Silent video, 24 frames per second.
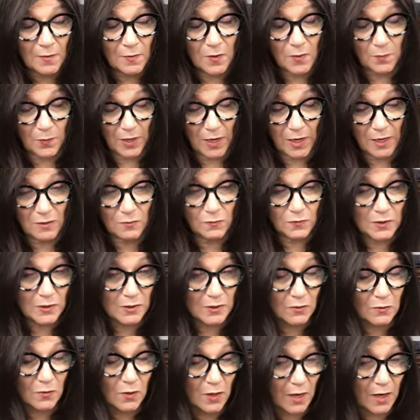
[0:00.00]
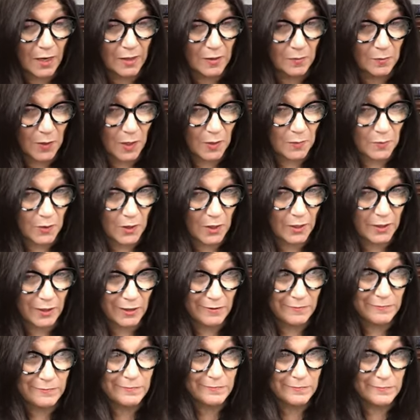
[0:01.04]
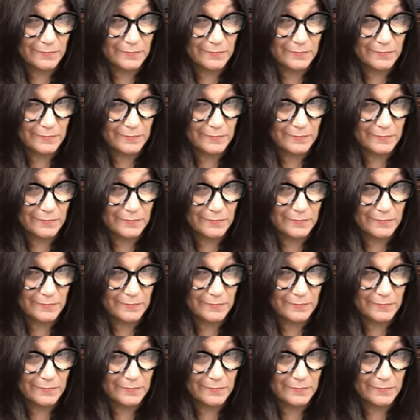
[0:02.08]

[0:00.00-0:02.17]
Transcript: The pain was so high in my body.